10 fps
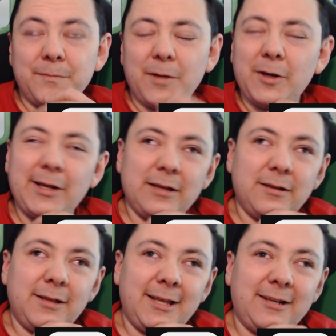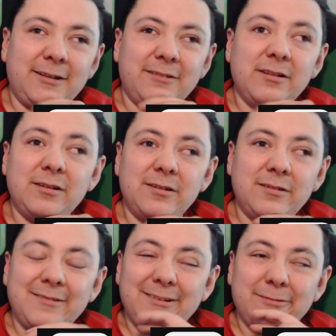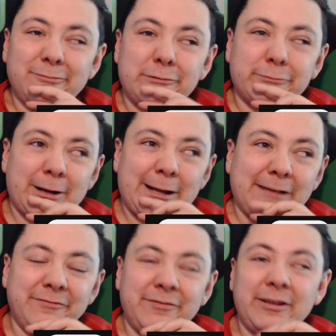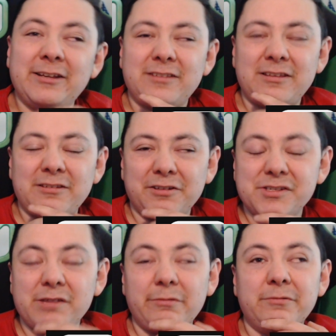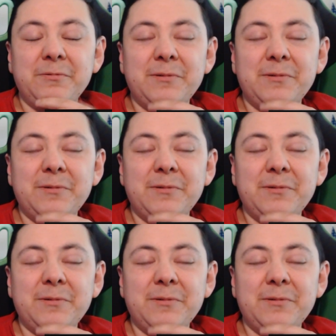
Oh yeah, and while we're at it, Venus is also